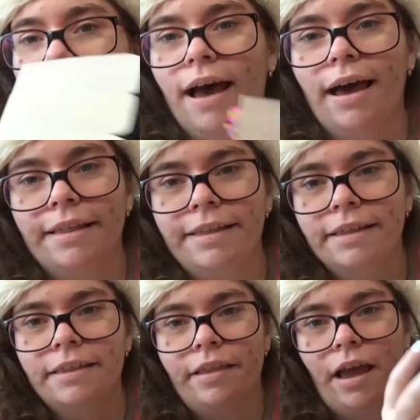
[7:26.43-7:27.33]
I
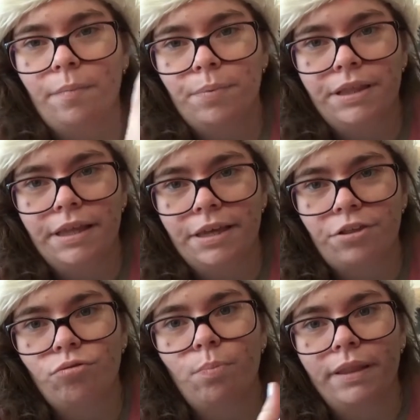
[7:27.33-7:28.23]
did tab
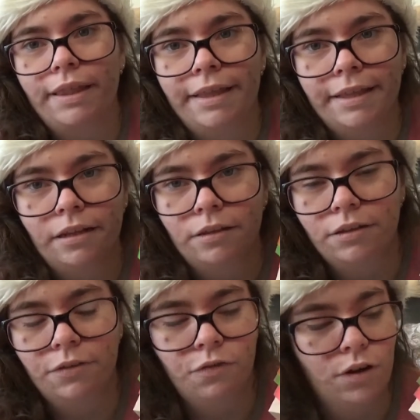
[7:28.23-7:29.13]
these two, but didn't
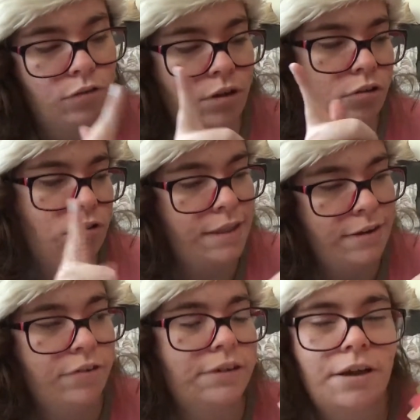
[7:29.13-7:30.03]
the first one,
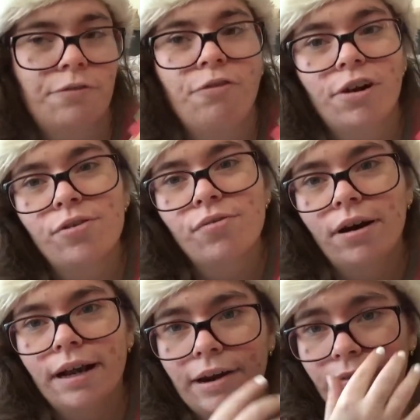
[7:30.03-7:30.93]
considering the first
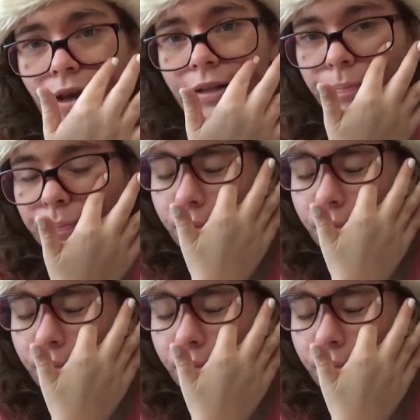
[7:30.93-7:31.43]
one I read